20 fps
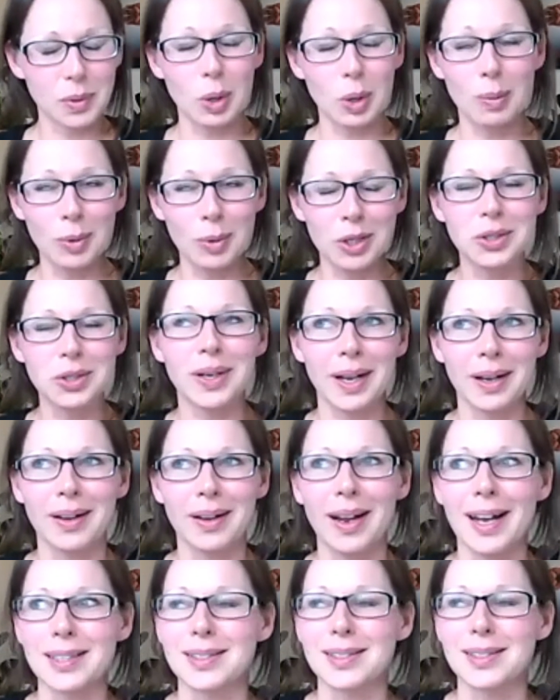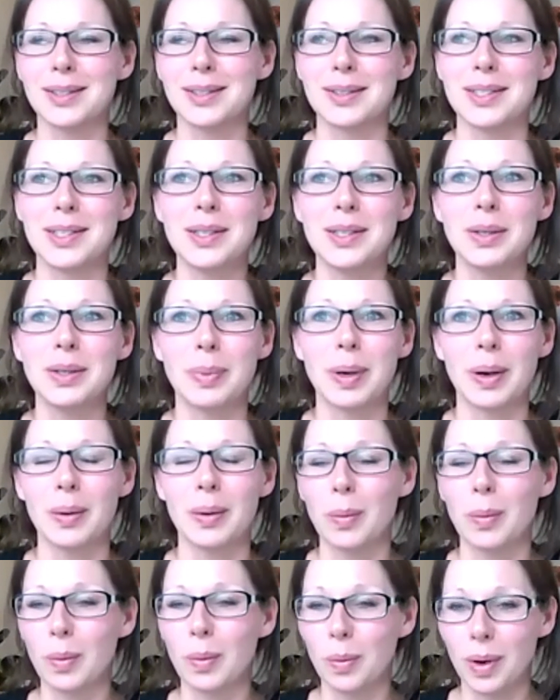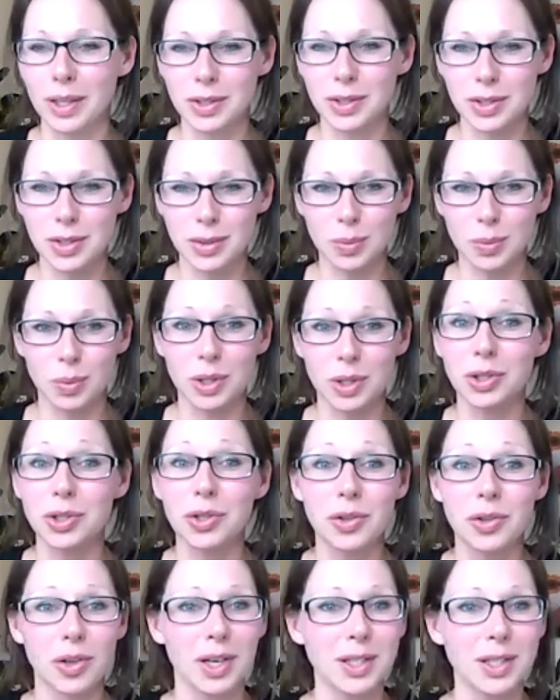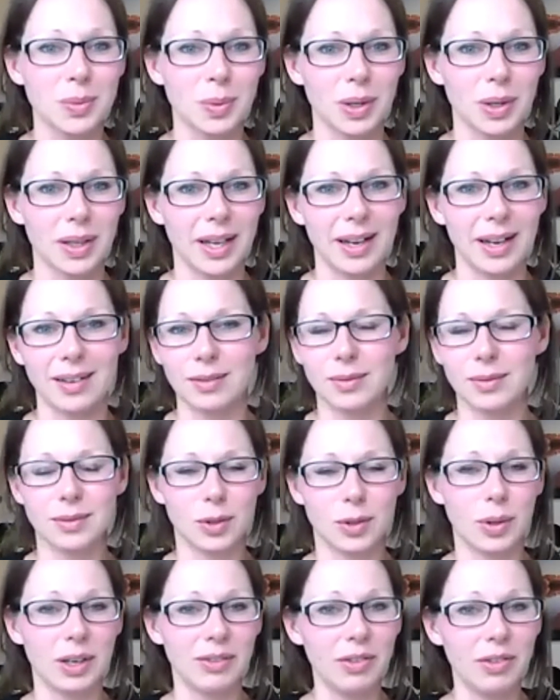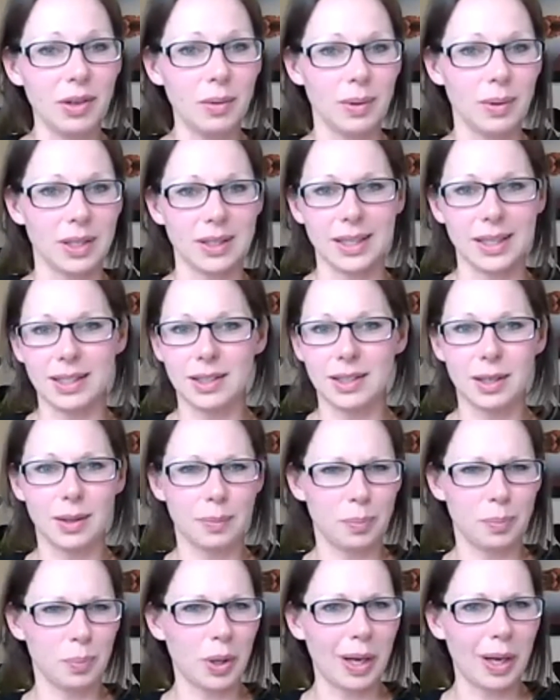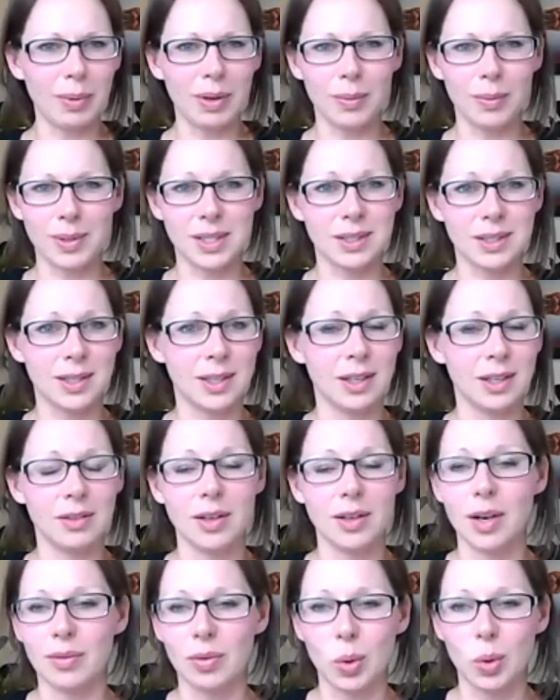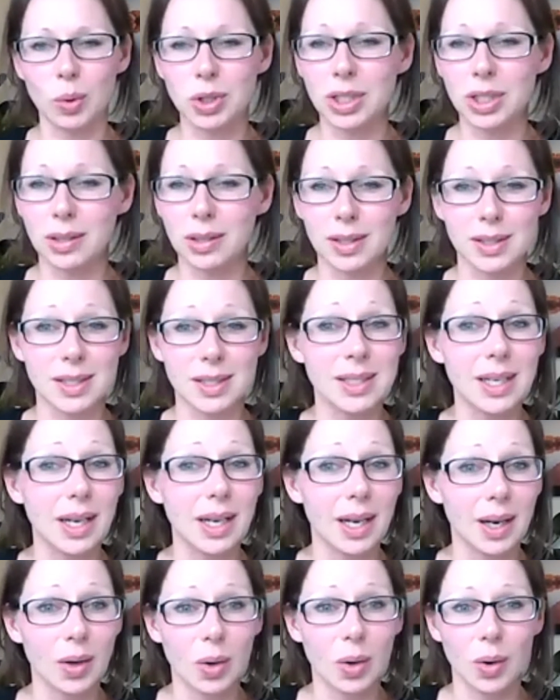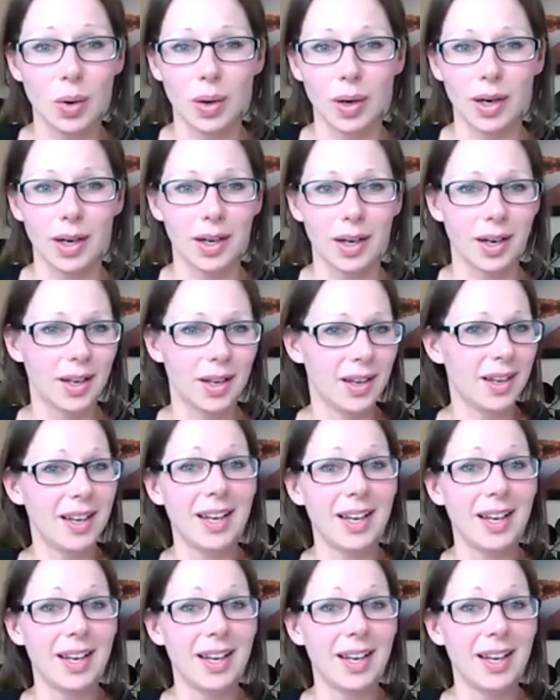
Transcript: I'm not sure I could ask you too about what what your thoughts were like or if there were like there probably wasn't any thought of oh she looks sick or right,